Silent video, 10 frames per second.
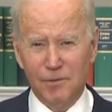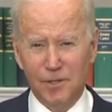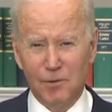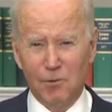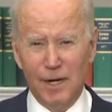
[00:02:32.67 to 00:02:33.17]

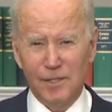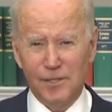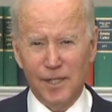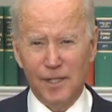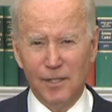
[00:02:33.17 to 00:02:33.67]
Ukraine's
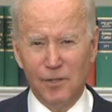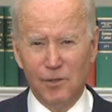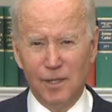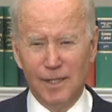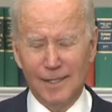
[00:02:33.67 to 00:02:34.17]
thinking of
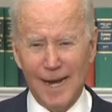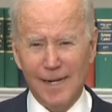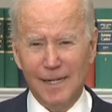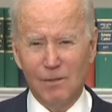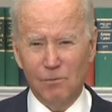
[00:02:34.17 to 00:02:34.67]
doing,
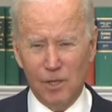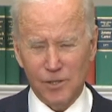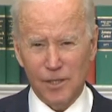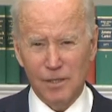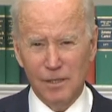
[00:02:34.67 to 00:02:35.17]
attacking Russia.